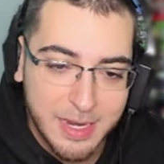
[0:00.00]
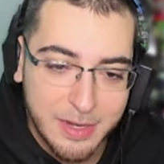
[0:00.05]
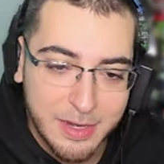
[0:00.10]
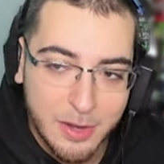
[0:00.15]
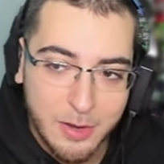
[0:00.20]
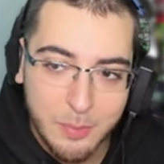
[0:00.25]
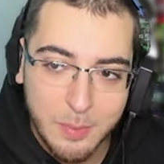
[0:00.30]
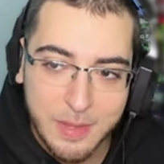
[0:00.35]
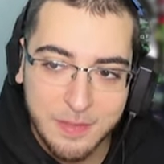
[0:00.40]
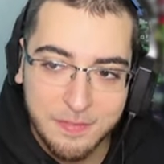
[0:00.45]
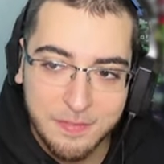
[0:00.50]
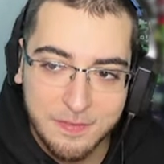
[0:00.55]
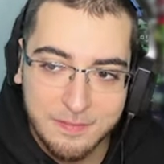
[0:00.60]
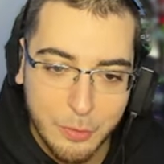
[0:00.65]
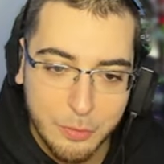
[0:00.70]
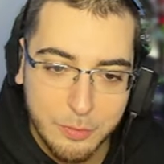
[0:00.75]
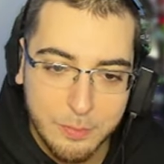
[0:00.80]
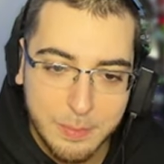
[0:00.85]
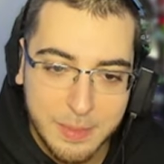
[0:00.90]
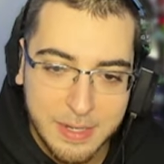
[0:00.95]
I go with
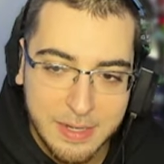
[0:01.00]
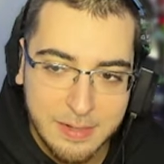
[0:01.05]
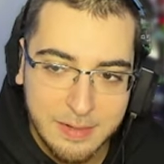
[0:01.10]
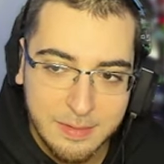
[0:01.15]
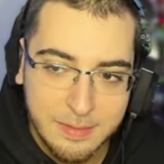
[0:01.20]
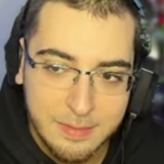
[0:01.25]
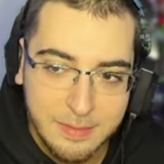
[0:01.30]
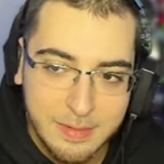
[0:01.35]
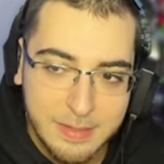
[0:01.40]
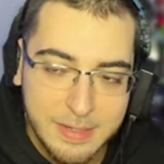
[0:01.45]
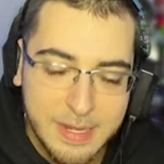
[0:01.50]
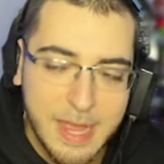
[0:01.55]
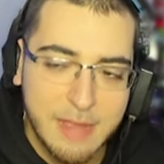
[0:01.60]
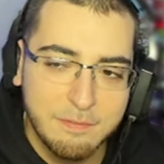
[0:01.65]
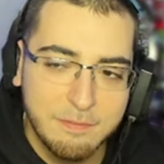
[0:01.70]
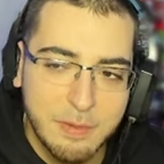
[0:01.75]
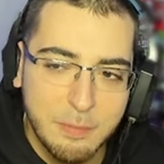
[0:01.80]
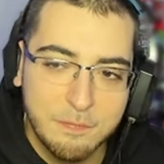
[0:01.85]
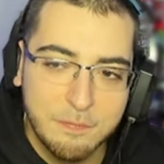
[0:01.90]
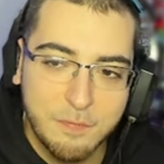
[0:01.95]
Urban? Yeah,
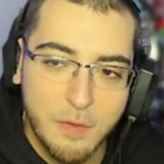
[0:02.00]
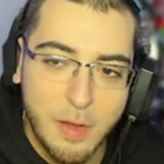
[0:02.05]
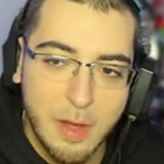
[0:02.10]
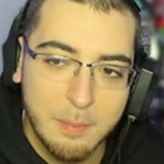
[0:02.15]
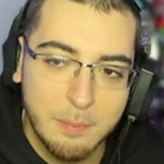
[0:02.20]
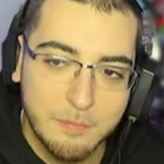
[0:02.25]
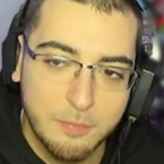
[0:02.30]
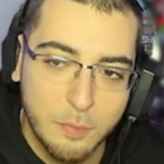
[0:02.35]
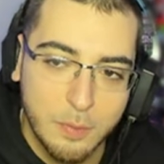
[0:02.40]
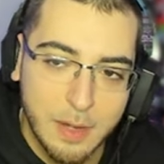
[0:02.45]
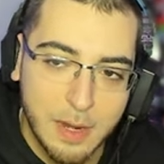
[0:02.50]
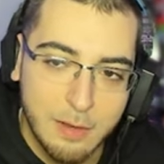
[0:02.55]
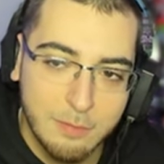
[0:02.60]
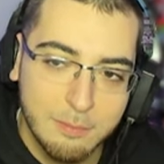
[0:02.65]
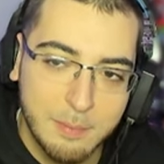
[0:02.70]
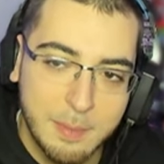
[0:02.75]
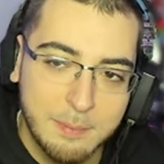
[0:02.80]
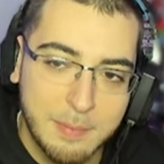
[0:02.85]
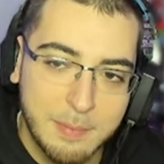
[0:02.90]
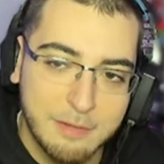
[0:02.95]
I've hit with Fall before. I
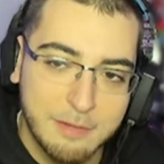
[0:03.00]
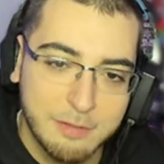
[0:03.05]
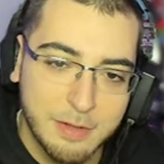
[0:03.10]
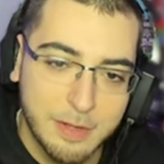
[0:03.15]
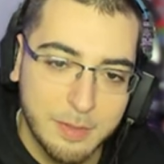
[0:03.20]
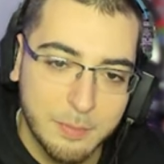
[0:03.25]
don't remember ever